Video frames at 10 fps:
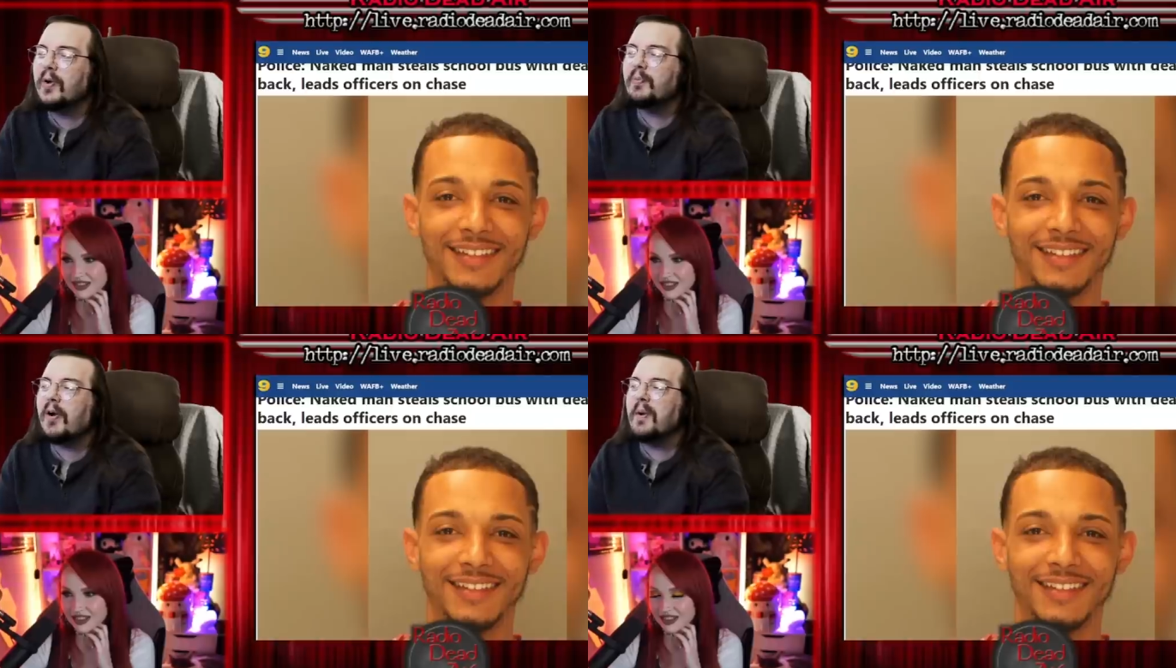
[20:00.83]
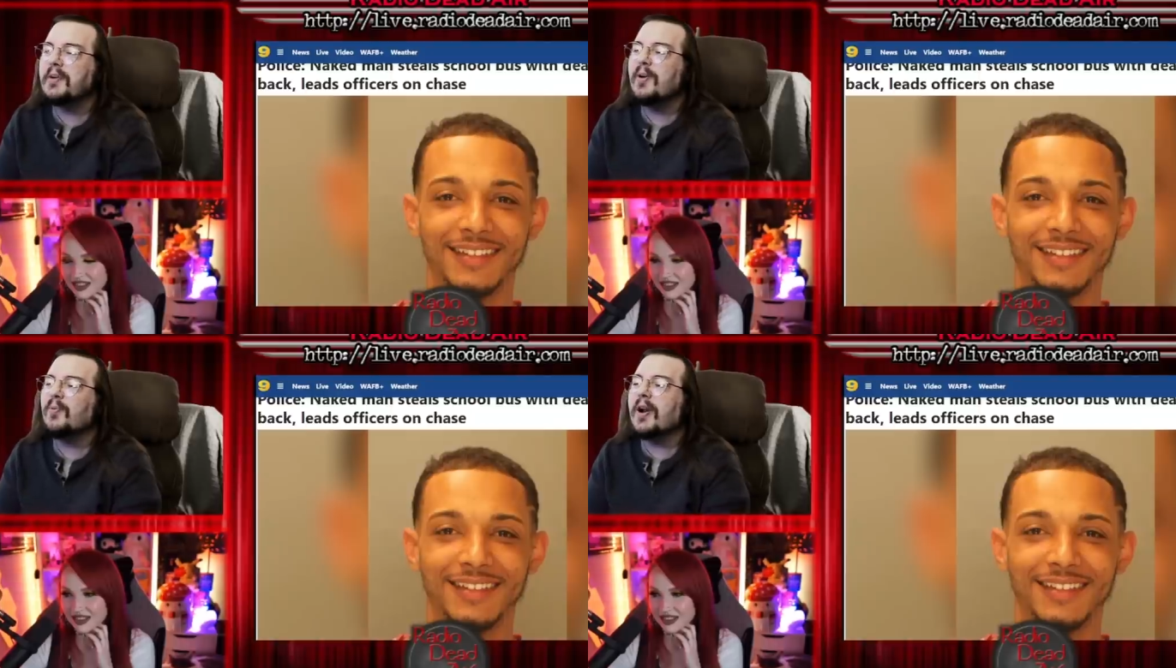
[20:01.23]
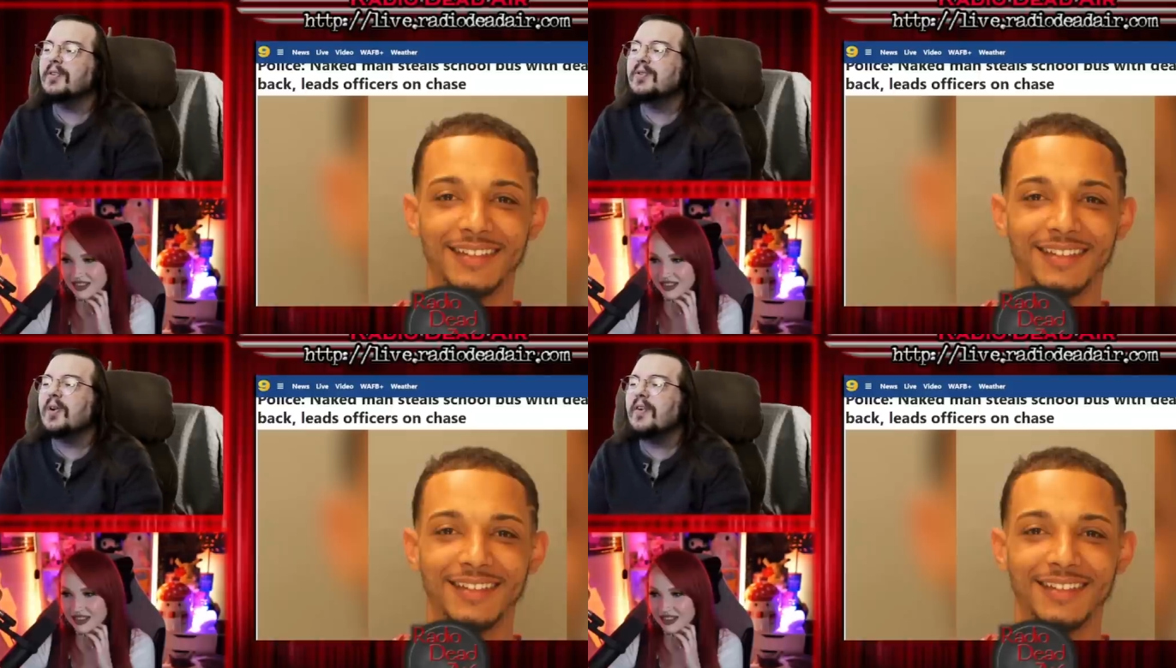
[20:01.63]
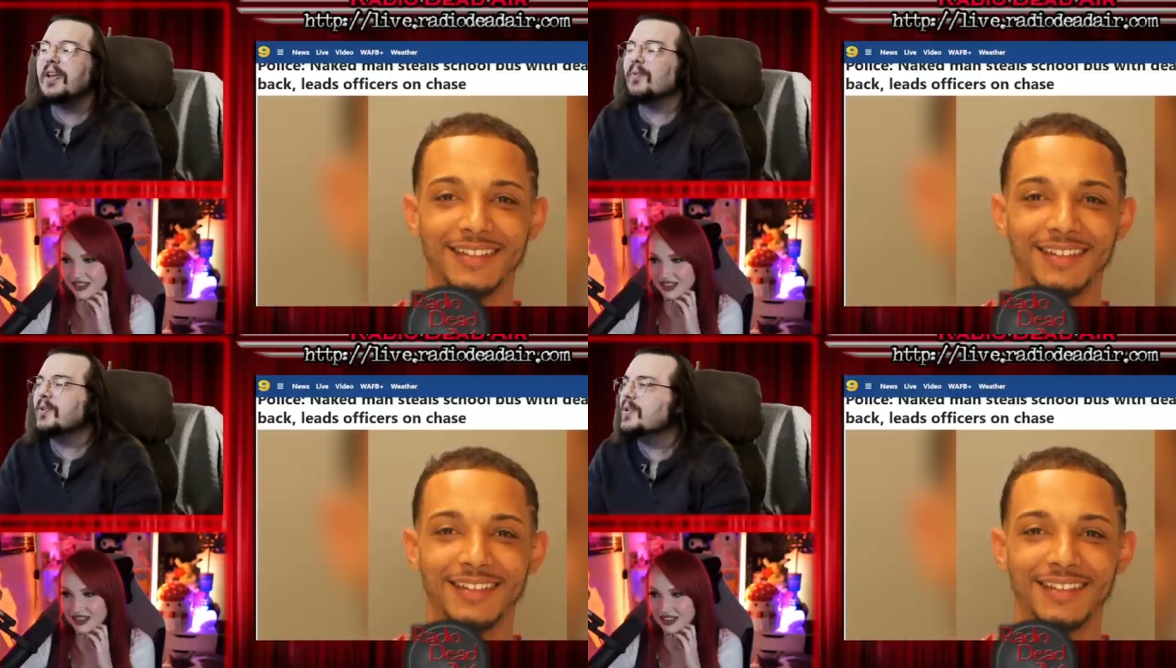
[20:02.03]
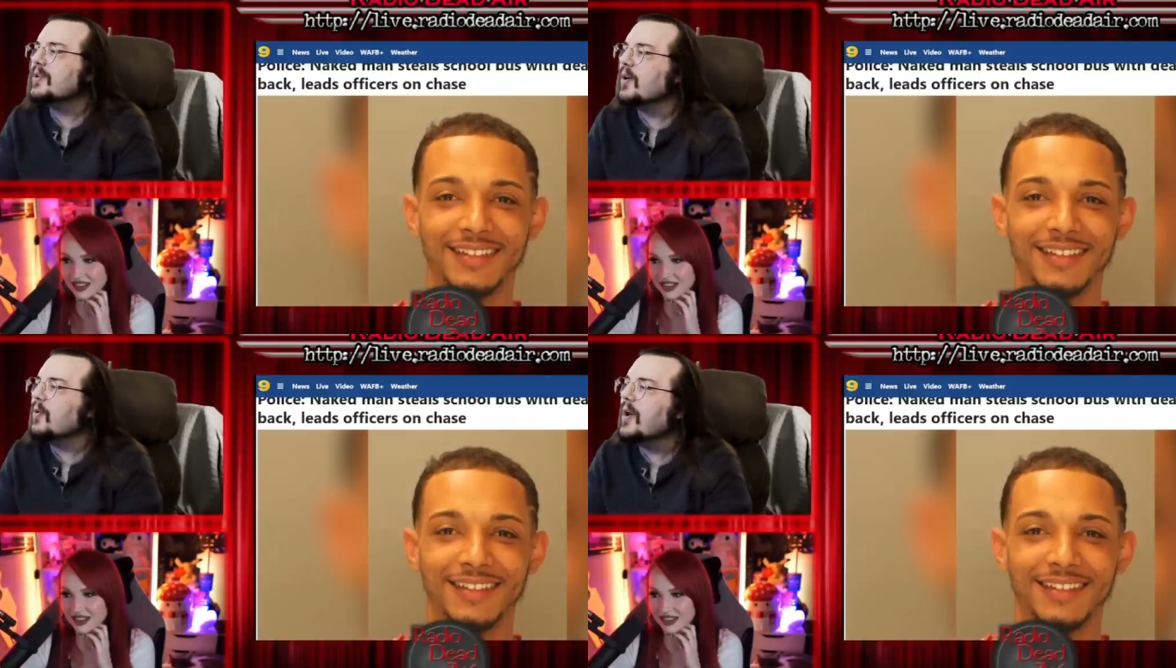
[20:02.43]
Speaker 1: stolen property, reckless driving, and
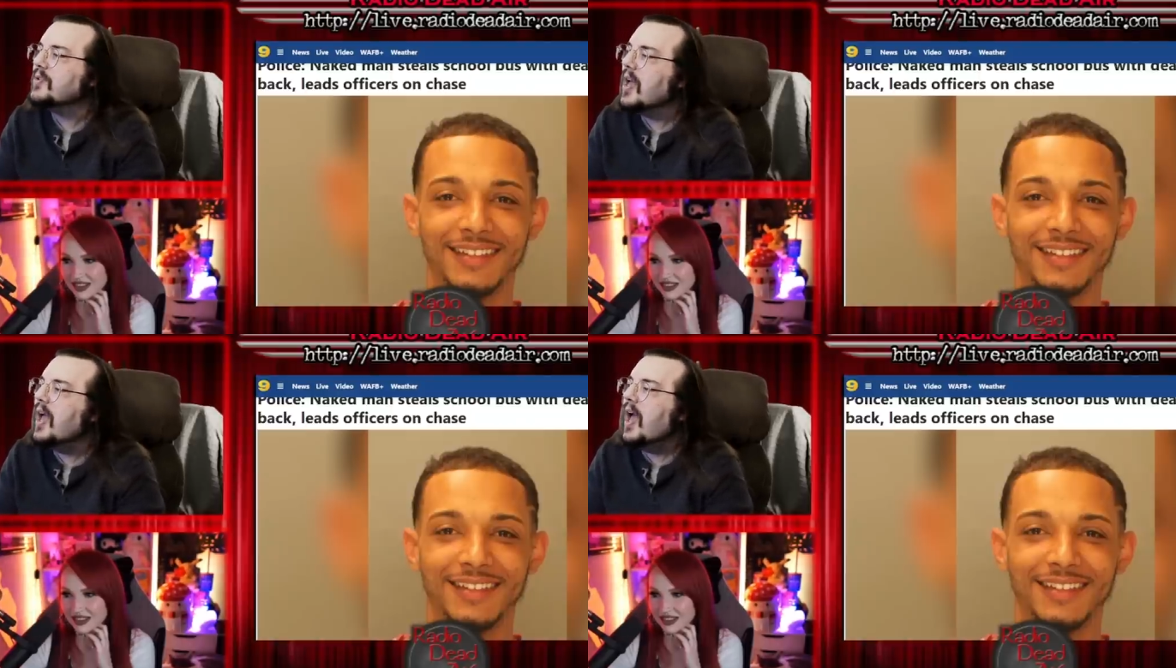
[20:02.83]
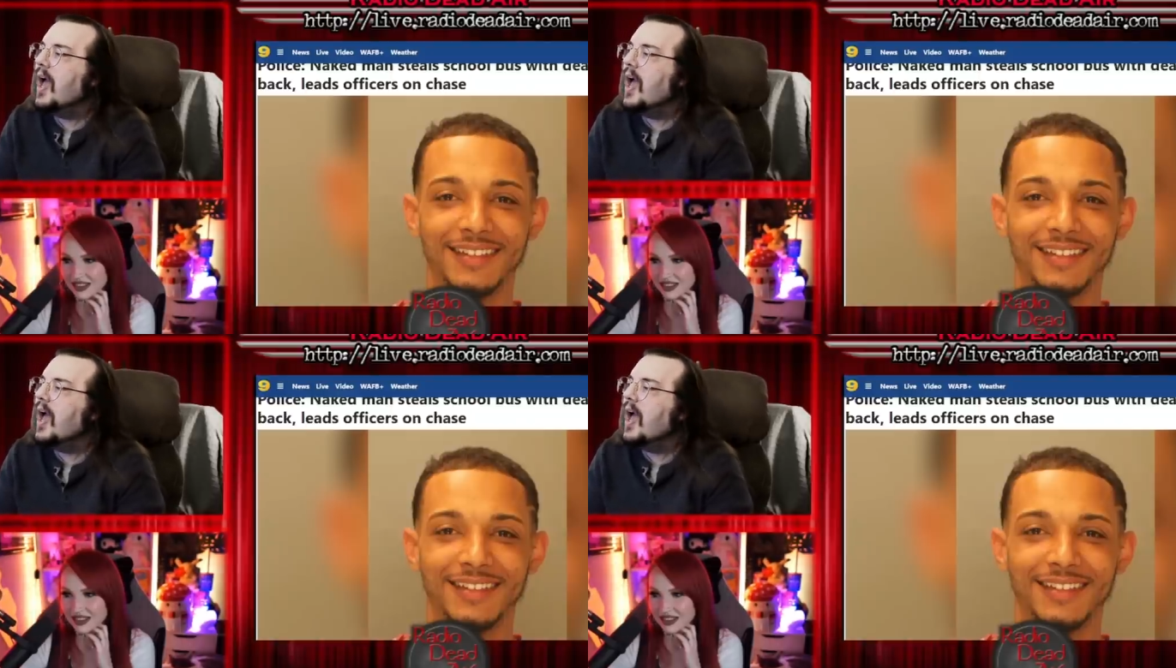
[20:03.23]
resisting arrest.